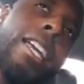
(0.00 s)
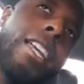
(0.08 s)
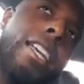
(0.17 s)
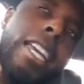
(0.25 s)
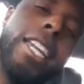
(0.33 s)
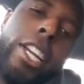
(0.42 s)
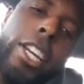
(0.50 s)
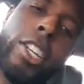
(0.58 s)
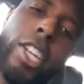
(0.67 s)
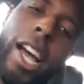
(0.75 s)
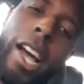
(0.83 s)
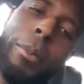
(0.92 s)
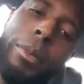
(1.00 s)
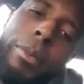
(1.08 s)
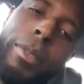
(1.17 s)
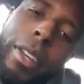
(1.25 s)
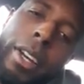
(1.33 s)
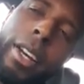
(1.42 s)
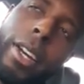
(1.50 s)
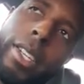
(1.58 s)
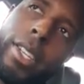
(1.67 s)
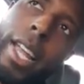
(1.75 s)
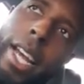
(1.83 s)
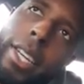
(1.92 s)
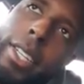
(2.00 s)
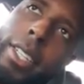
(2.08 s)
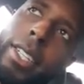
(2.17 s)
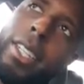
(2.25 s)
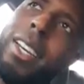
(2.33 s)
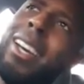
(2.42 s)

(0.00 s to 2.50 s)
he did a good job as an actor.